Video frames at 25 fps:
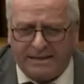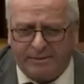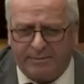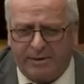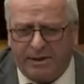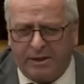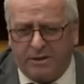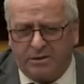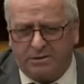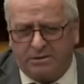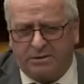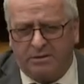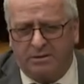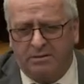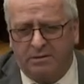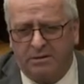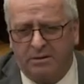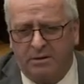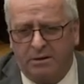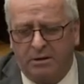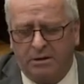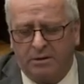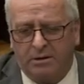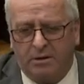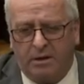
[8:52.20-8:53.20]
windows.
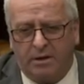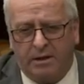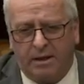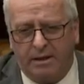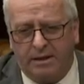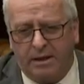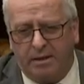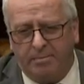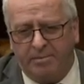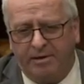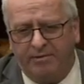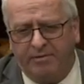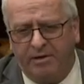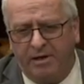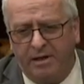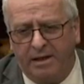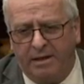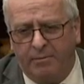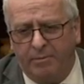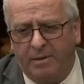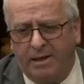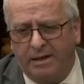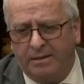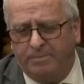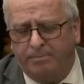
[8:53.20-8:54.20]
God, I did be fairly
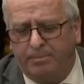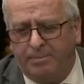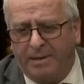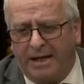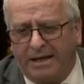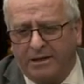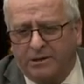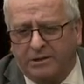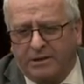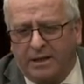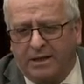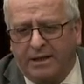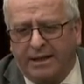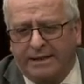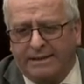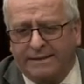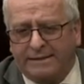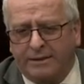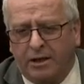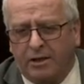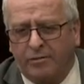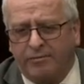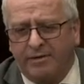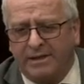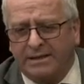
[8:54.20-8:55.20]
well perished tonight in the
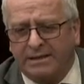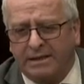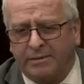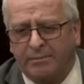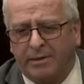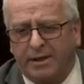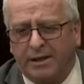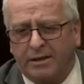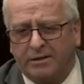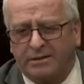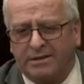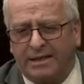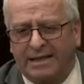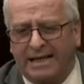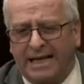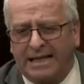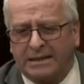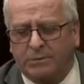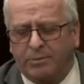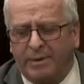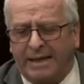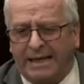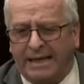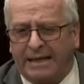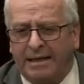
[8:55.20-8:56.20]
south-facing windows in the
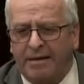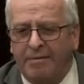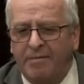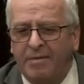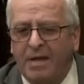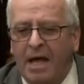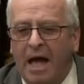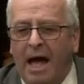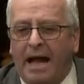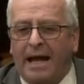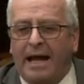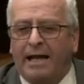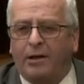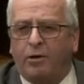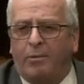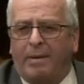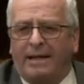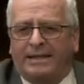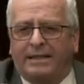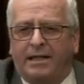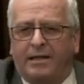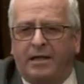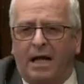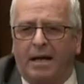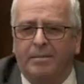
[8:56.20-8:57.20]
last week. And I go back
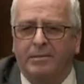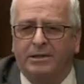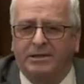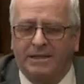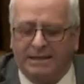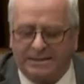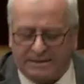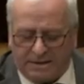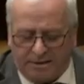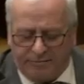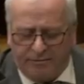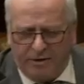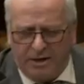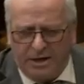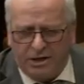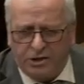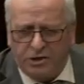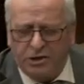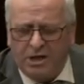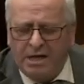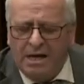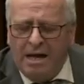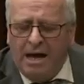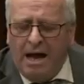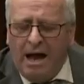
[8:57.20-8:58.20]
to climate change, I finish.
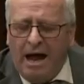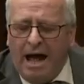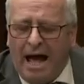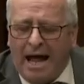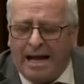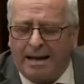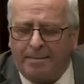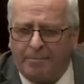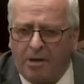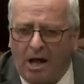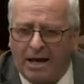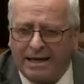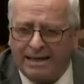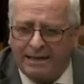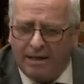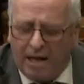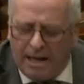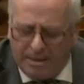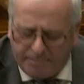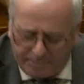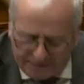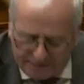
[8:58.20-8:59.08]
And I'm not a climate